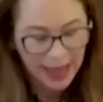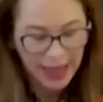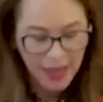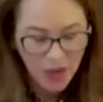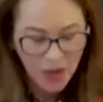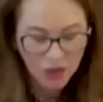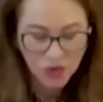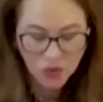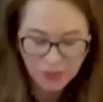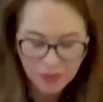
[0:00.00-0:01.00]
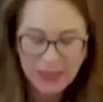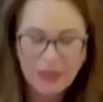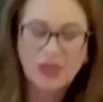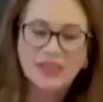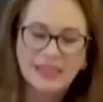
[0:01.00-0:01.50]
and not to repeat
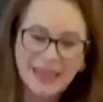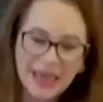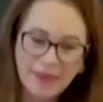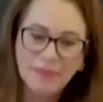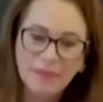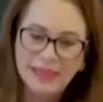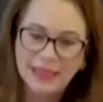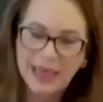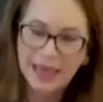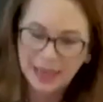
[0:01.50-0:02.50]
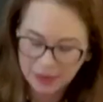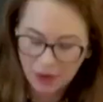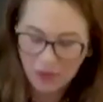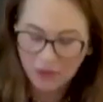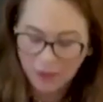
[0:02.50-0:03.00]
the same mistakes
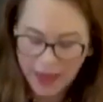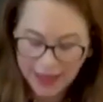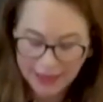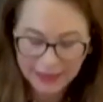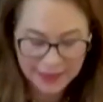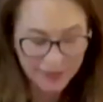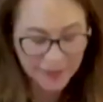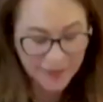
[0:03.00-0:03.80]
of the past?